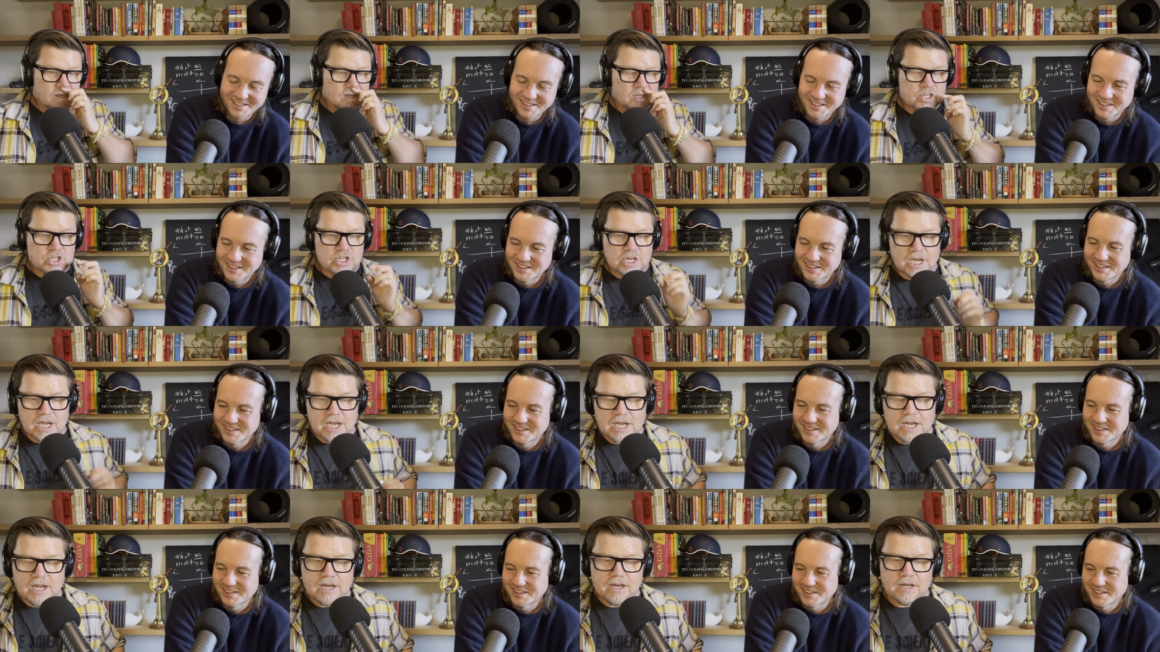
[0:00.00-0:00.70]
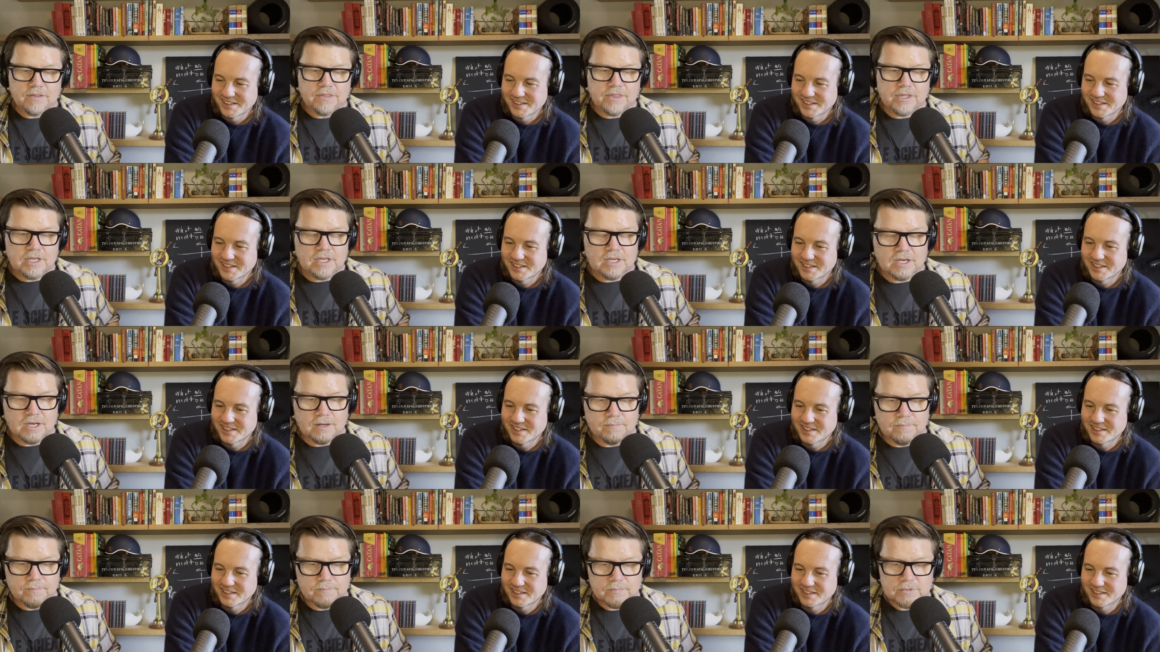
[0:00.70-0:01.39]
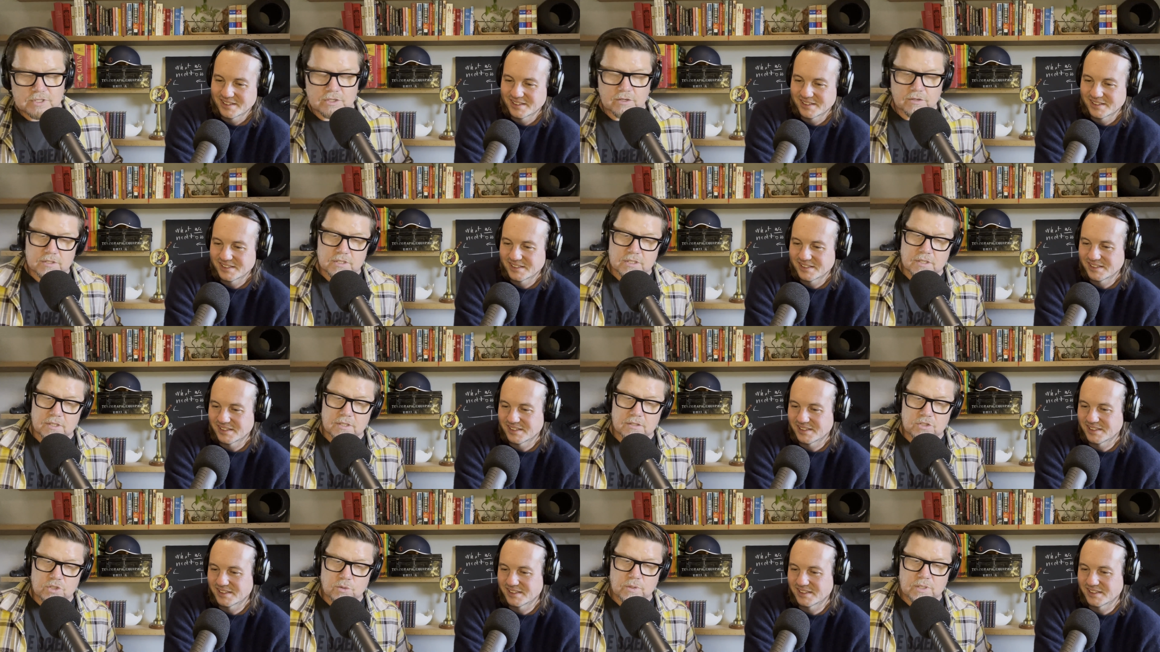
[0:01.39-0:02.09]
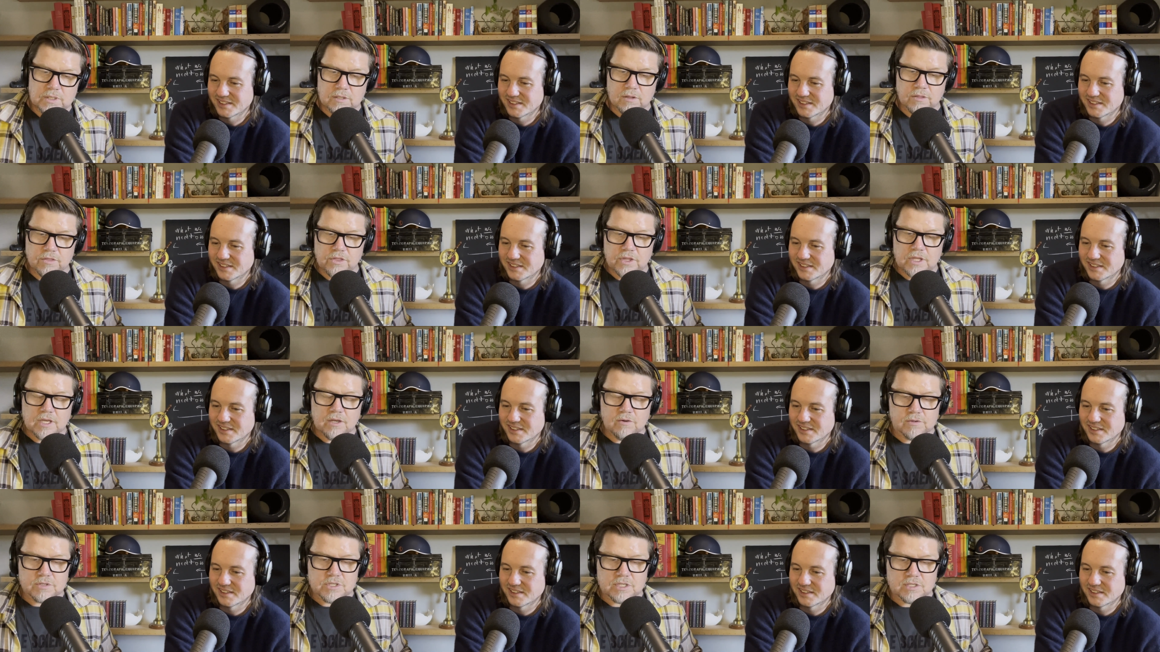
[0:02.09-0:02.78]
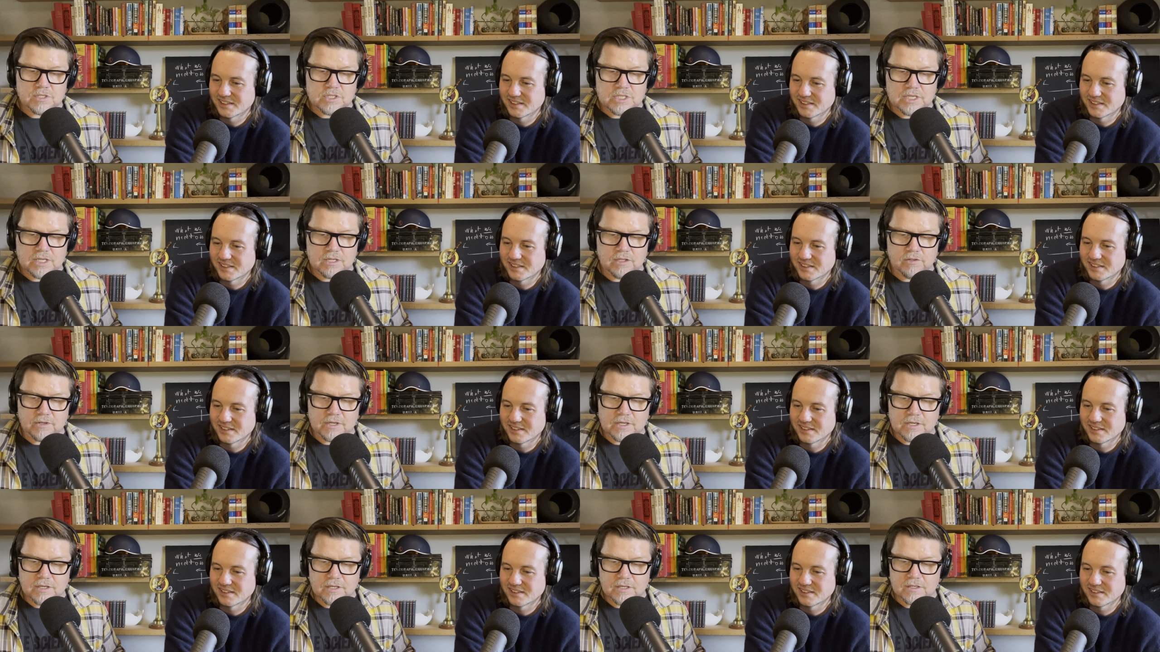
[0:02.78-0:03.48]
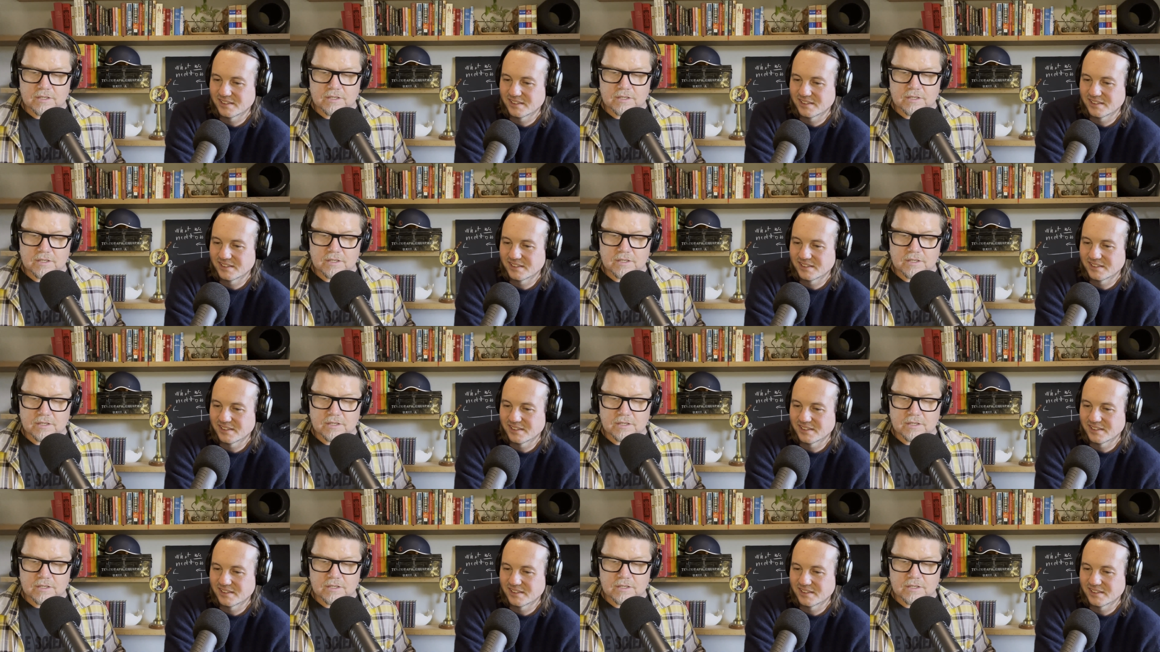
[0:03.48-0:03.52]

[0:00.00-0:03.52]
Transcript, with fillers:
Speaker 1: Shah, the um, doctor doing the thing, also said, "Look,